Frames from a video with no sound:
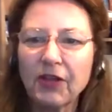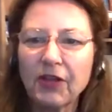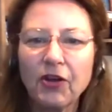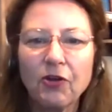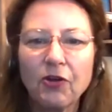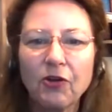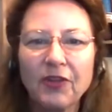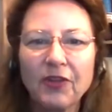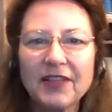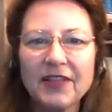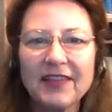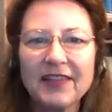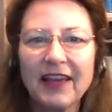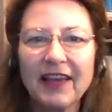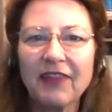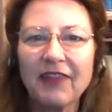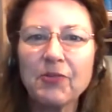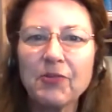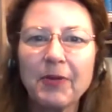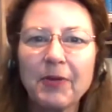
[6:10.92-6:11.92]
they say
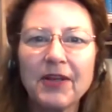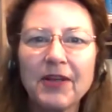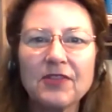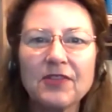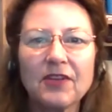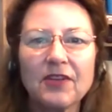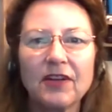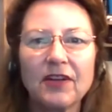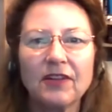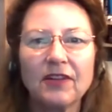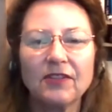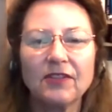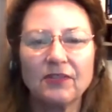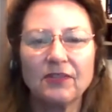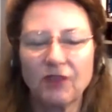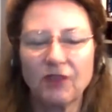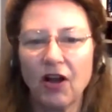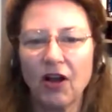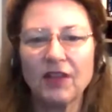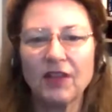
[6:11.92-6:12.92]
everybody's on
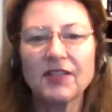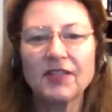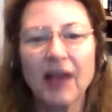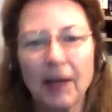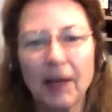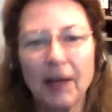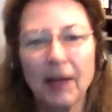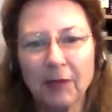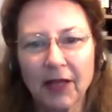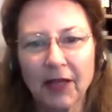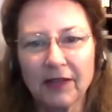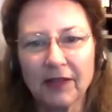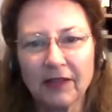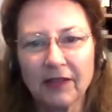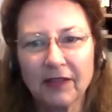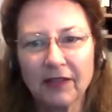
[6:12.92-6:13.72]
God's timeline.